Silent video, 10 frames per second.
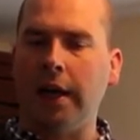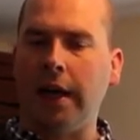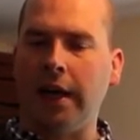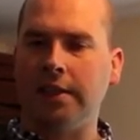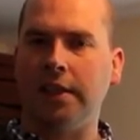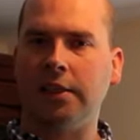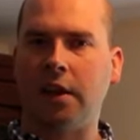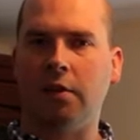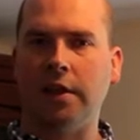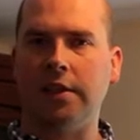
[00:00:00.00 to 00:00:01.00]
As things
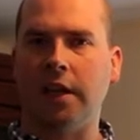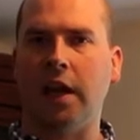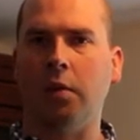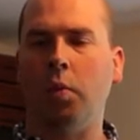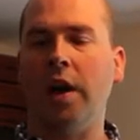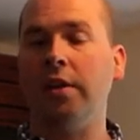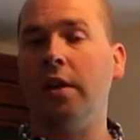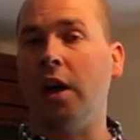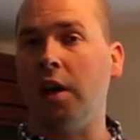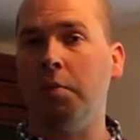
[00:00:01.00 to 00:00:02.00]
currently stand, when
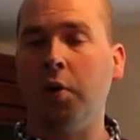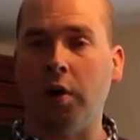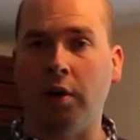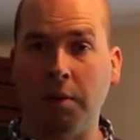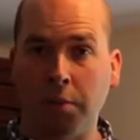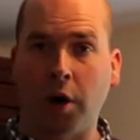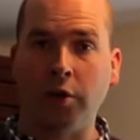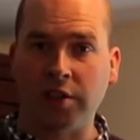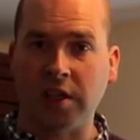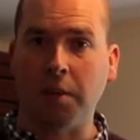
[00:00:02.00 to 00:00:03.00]
an employer
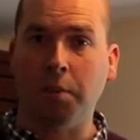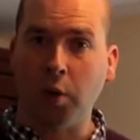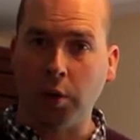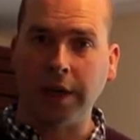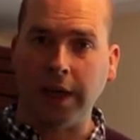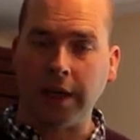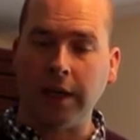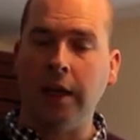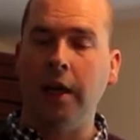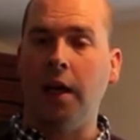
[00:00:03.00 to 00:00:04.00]
approaches an employee